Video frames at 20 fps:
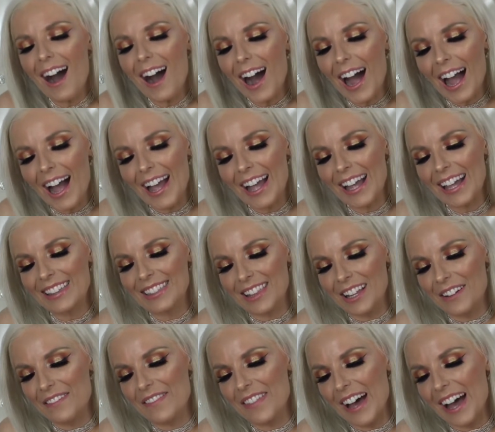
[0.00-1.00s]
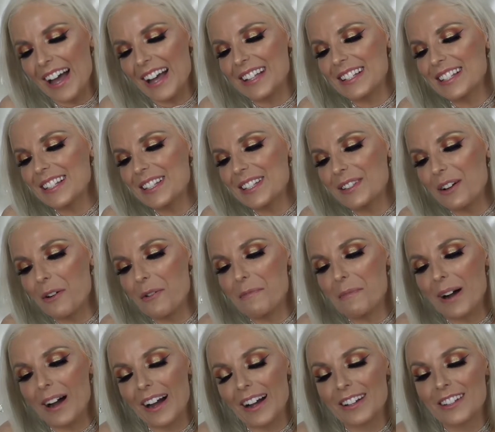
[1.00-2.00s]
I love that so
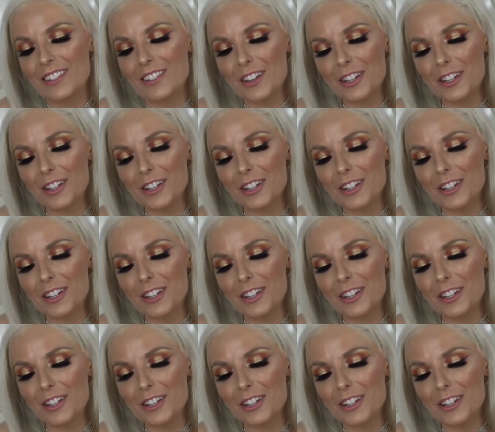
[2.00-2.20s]
much.